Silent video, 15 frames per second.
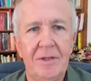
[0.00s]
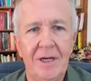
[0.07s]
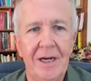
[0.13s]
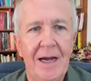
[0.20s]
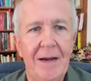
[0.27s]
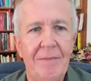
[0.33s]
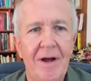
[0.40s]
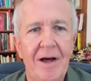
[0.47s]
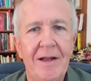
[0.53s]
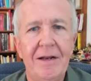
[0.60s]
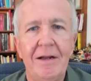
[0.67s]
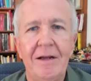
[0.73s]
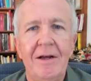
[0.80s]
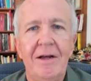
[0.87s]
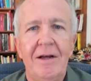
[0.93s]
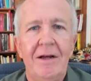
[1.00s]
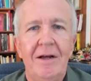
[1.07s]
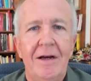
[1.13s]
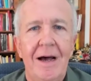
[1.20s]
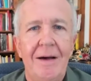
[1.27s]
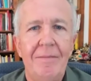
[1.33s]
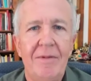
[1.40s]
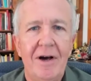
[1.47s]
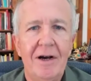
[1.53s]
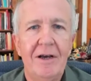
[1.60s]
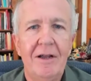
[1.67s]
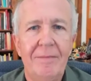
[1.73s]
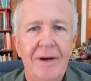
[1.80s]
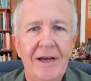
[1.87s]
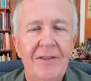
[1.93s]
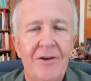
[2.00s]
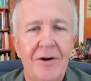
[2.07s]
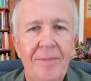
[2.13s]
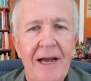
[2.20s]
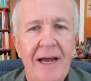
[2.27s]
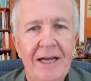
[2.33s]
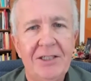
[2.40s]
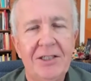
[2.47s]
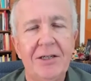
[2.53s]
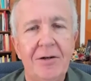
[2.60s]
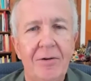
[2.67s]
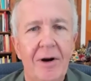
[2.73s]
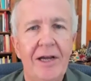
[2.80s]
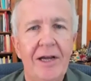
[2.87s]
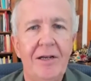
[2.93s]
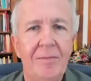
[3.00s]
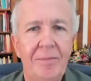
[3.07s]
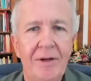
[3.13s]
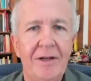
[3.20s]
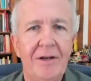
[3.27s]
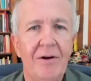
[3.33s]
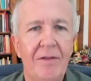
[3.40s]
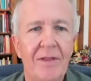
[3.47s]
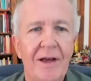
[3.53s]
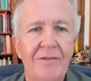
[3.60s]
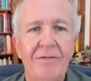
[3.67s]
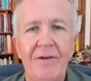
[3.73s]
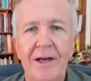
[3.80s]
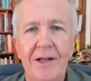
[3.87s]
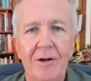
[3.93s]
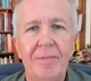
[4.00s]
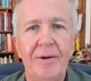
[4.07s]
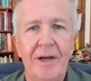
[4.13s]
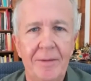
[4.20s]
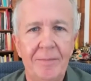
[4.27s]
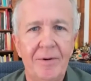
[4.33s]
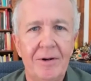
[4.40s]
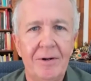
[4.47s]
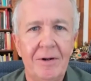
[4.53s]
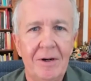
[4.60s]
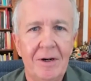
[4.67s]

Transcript: I'm not going to make their passing grade depend on that final paper,